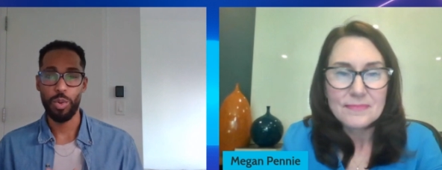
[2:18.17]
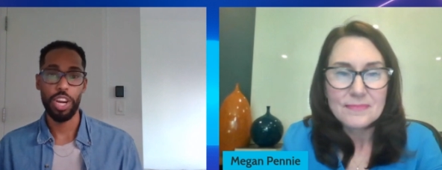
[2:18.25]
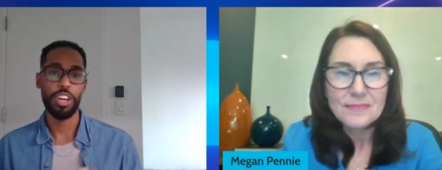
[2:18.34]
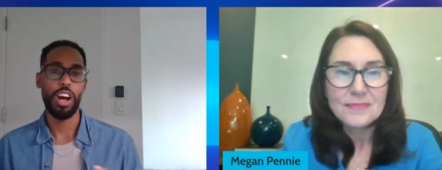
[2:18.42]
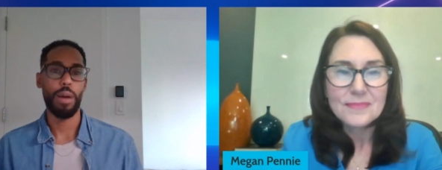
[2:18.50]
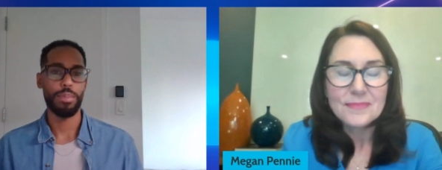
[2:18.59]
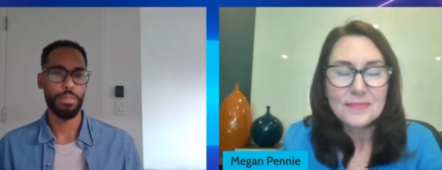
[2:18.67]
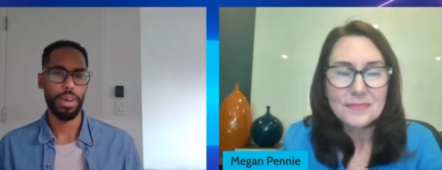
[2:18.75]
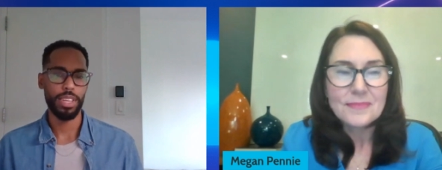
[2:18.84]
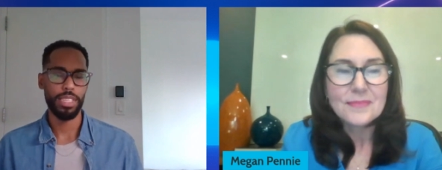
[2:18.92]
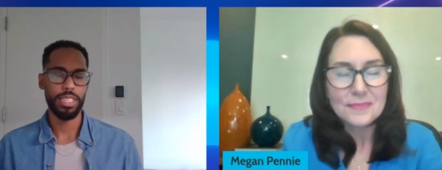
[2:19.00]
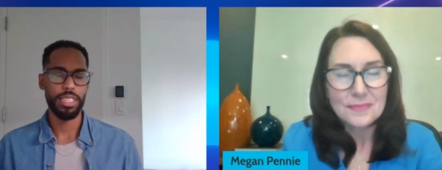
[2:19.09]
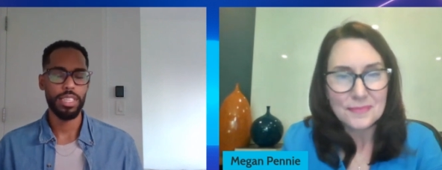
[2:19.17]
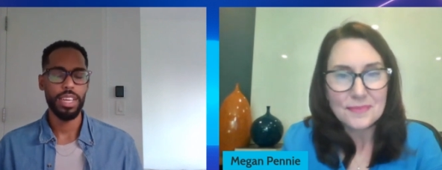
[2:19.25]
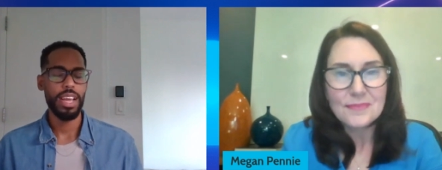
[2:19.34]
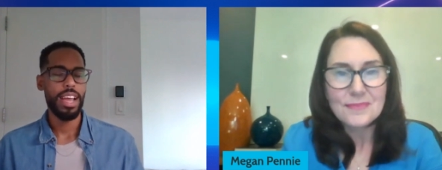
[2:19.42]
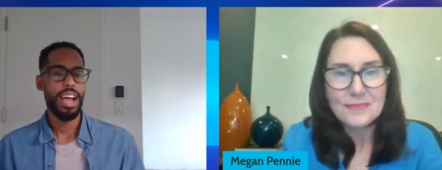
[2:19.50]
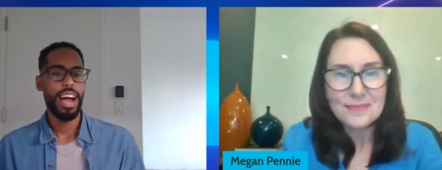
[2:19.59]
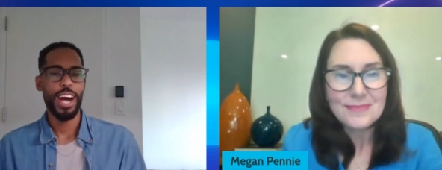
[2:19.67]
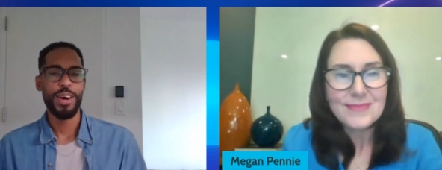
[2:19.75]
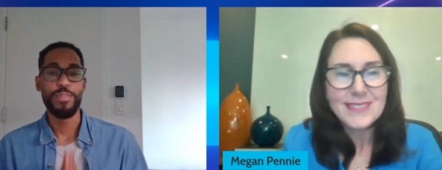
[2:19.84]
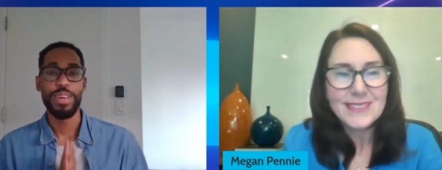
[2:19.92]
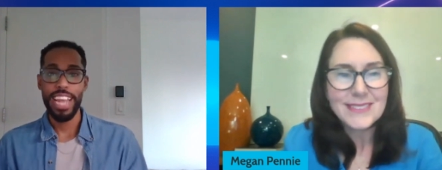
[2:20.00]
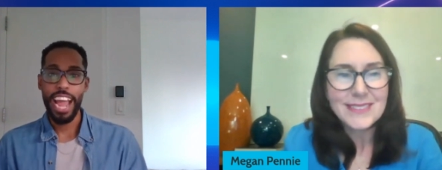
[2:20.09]
Speaker 1: where to optimize. Um,
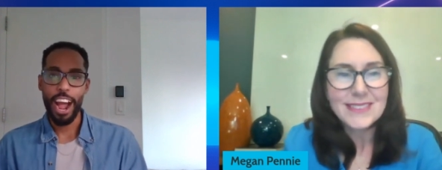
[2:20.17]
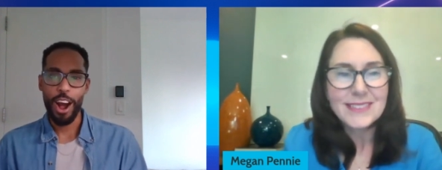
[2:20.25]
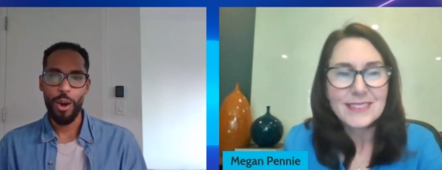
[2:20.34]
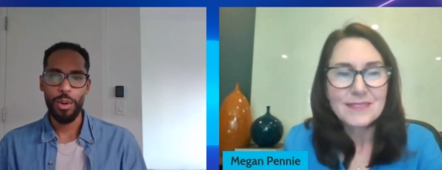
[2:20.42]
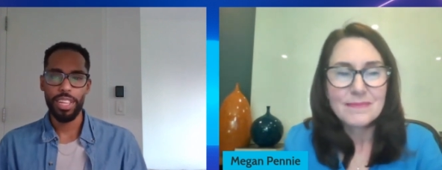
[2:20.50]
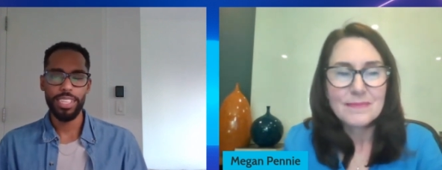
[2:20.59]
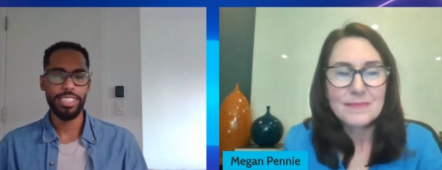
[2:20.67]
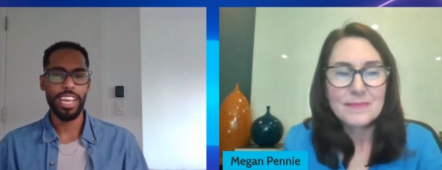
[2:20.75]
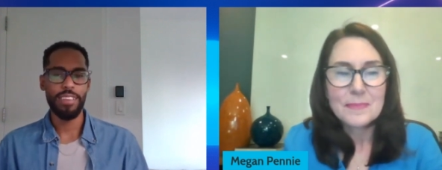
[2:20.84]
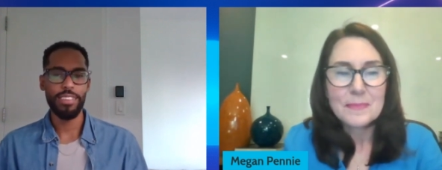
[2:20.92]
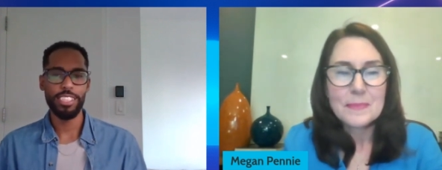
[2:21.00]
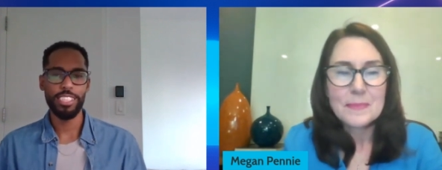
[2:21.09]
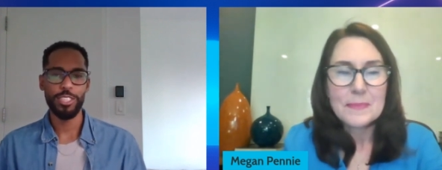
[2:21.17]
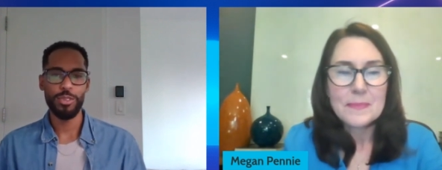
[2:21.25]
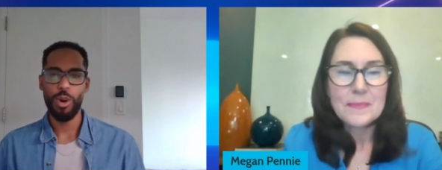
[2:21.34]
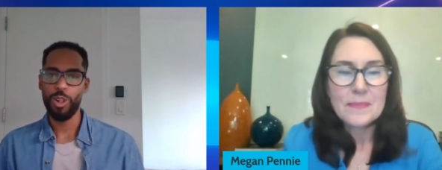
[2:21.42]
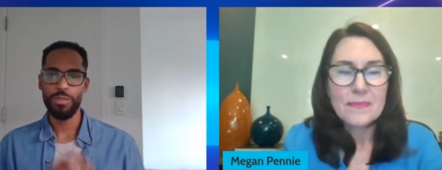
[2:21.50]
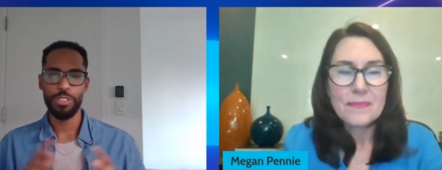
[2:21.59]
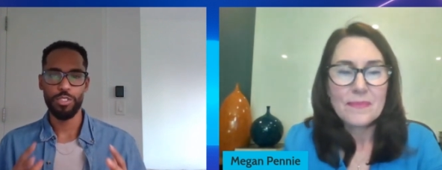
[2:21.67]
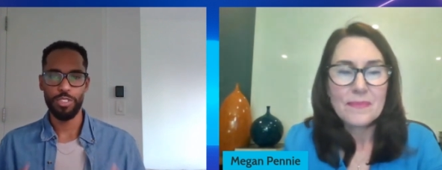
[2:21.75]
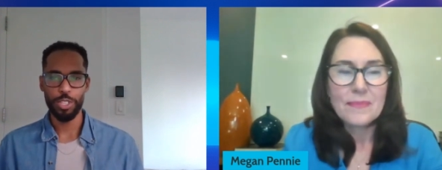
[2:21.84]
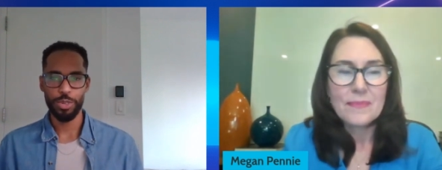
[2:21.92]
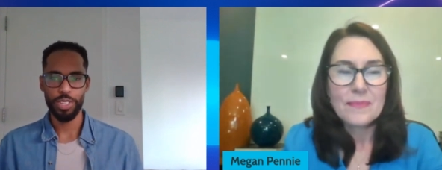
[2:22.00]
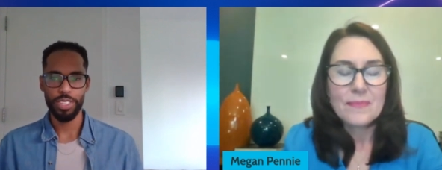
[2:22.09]
but now let's dive into all of these
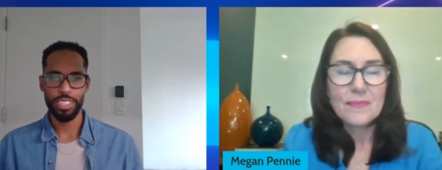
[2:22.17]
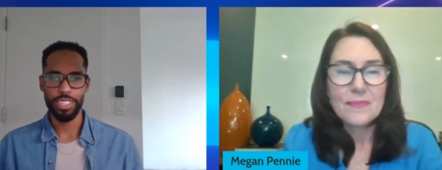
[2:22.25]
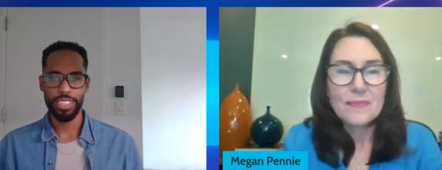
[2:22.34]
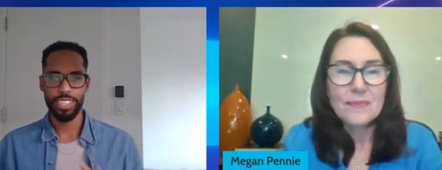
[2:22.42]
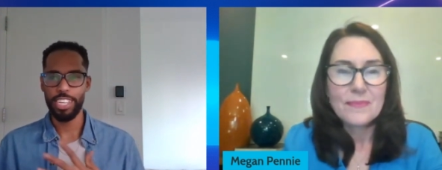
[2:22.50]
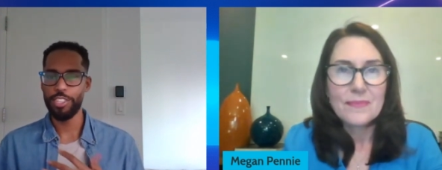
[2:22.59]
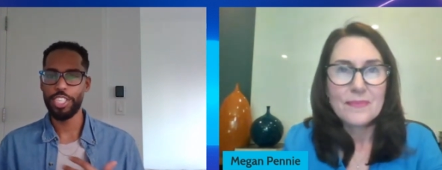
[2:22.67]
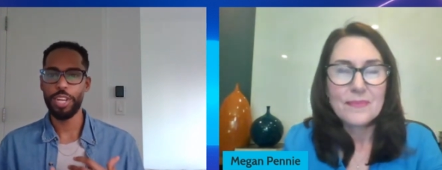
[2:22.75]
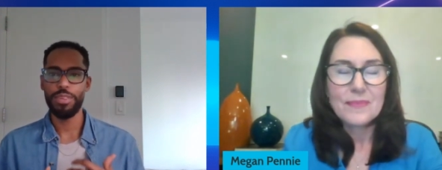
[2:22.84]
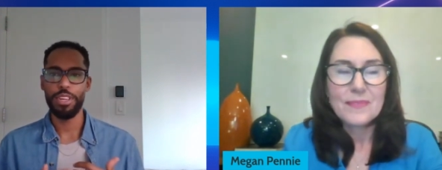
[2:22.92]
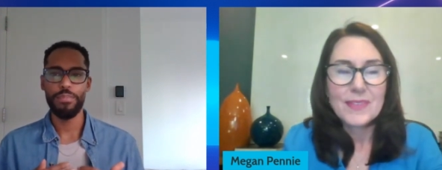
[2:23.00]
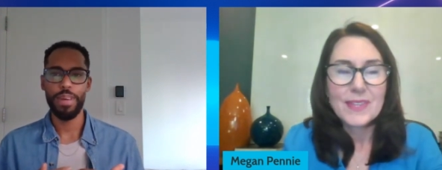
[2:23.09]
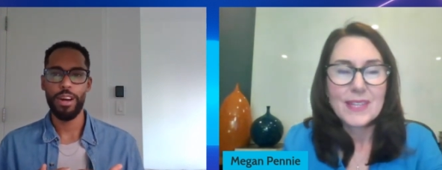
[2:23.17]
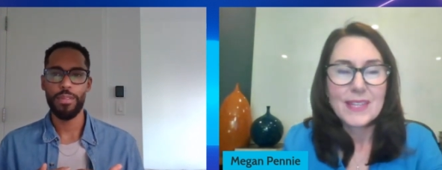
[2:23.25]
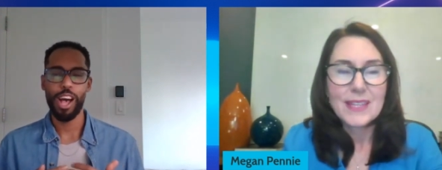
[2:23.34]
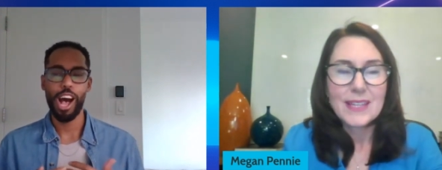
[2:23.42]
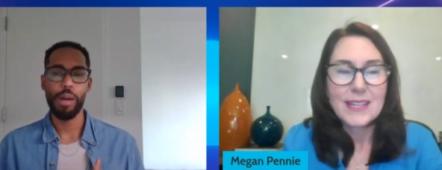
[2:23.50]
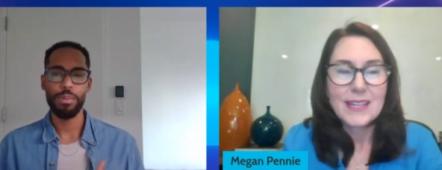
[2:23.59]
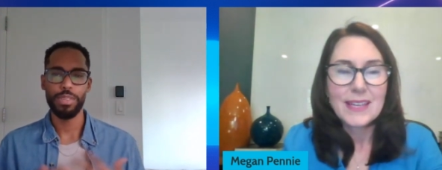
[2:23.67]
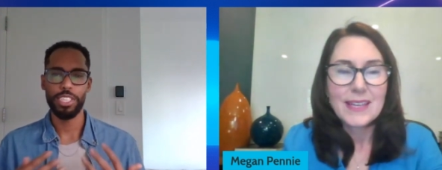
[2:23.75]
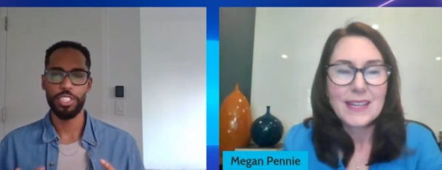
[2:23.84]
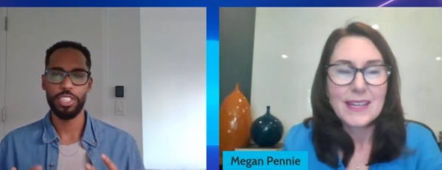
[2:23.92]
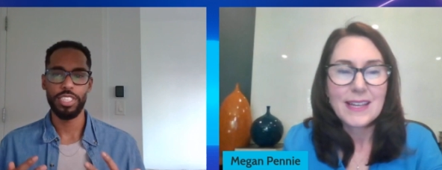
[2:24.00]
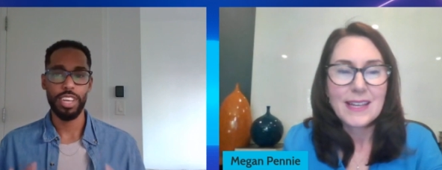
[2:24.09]
resources. Can you tell me about the
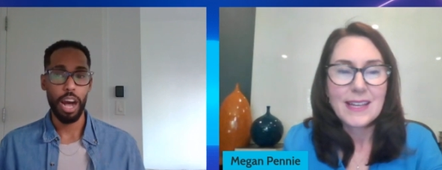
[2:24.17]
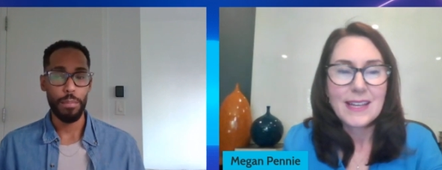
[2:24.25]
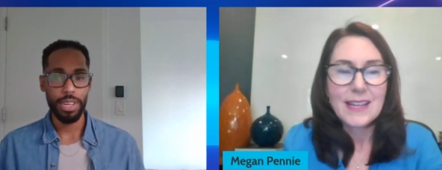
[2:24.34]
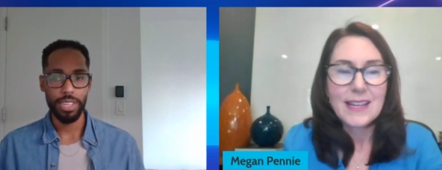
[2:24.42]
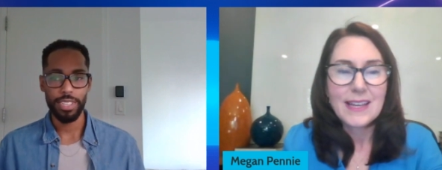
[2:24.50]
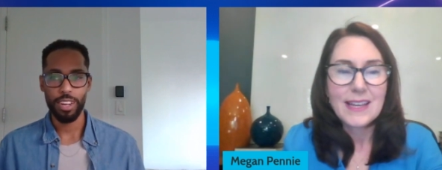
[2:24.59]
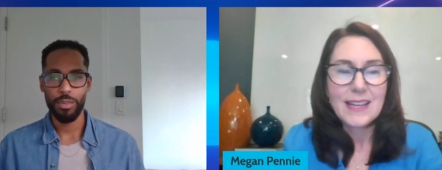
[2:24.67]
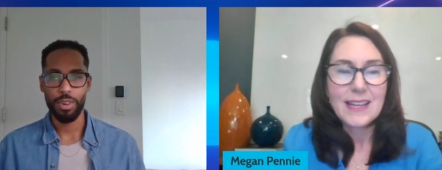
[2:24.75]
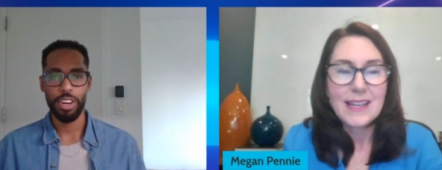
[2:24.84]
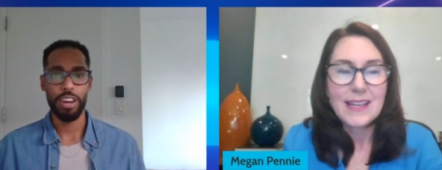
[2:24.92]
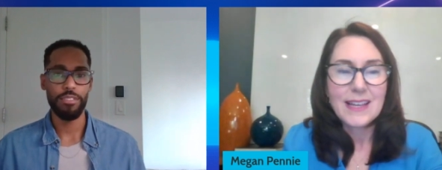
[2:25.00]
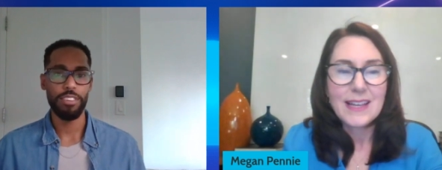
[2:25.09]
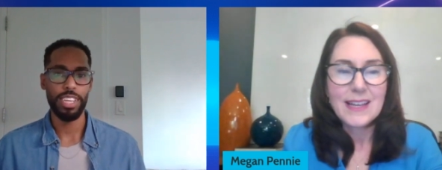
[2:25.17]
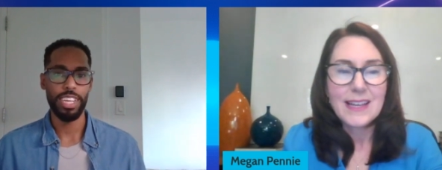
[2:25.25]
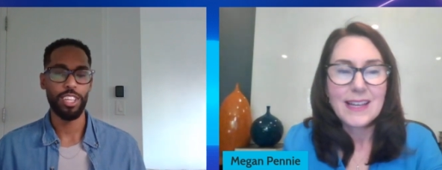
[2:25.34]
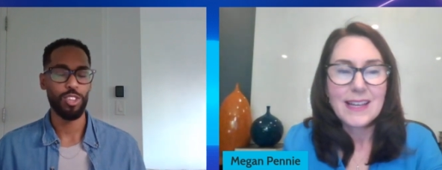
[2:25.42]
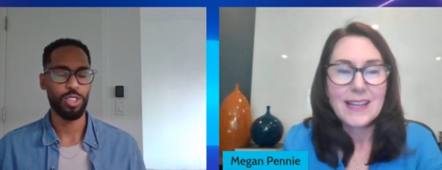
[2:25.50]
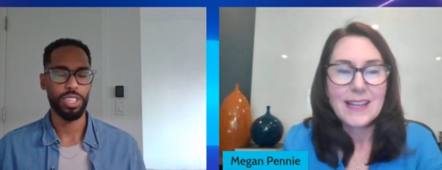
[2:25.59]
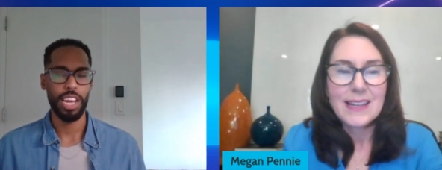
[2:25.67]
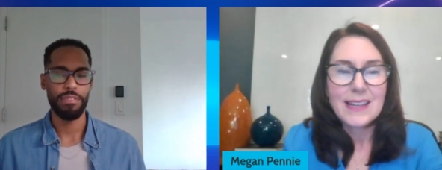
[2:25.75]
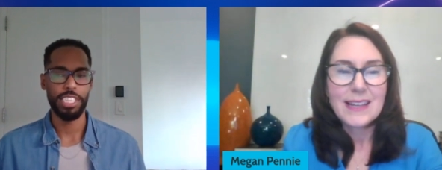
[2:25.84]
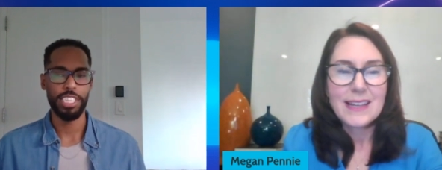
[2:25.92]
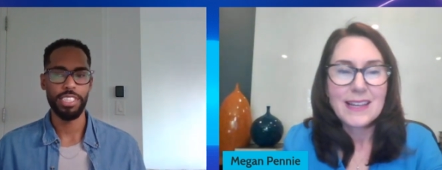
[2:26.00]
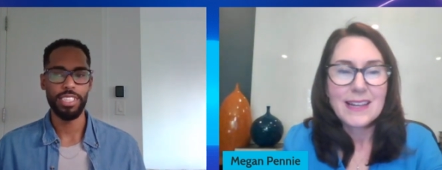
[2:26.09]
optimization topics that were covered in the Learn Live
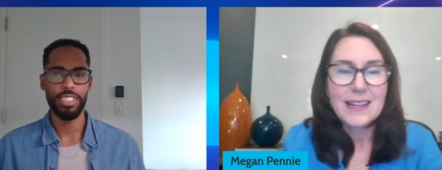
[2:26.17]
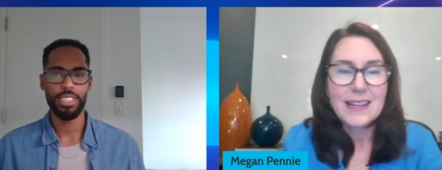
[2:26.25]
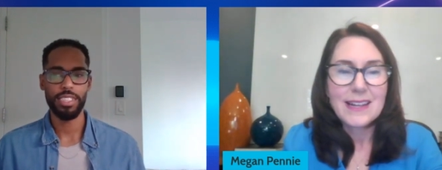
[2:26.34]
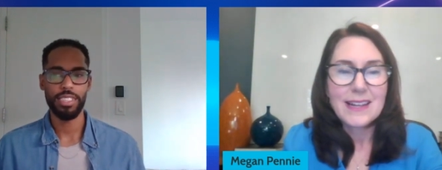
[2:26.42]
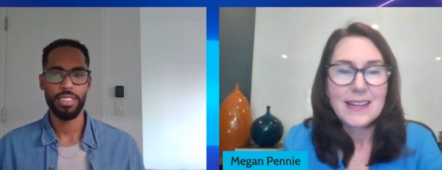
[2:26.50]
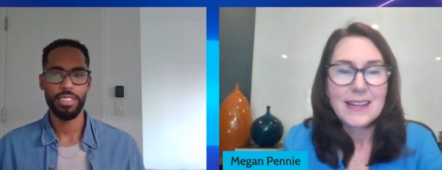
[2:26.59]
series?